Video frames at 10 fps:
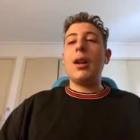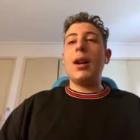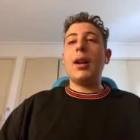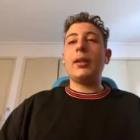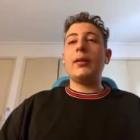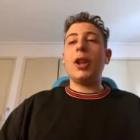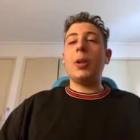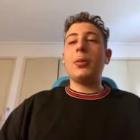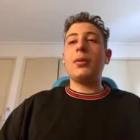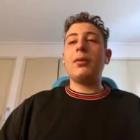And that
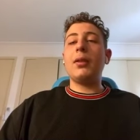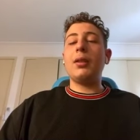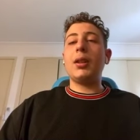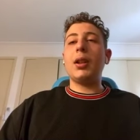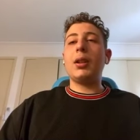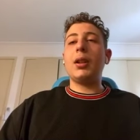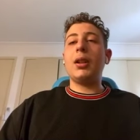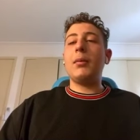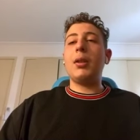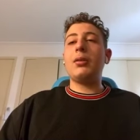helps in fintech and
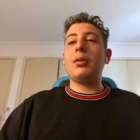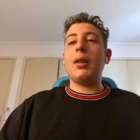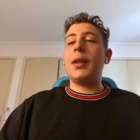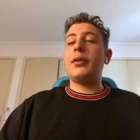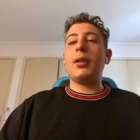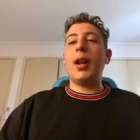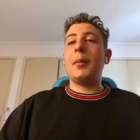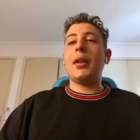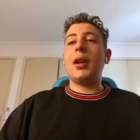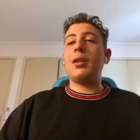in most other
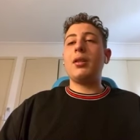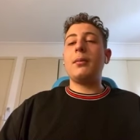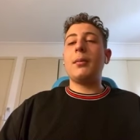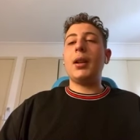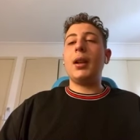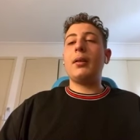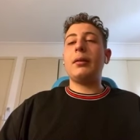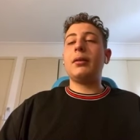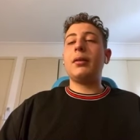applications of my life